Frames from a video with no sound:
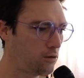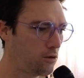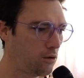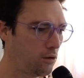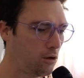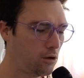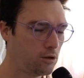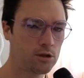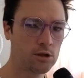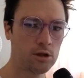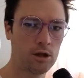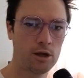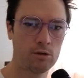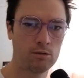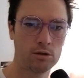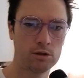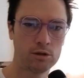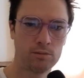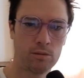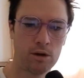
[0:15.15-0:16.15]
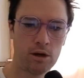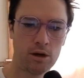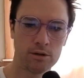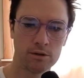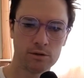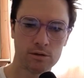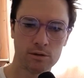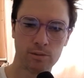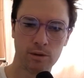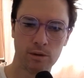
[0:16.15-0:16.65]
large language
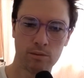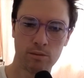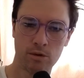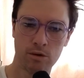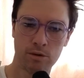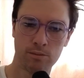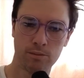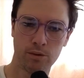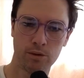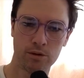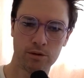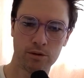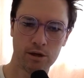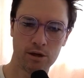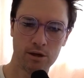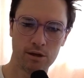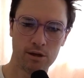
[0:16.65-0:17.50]
models, but more importantly,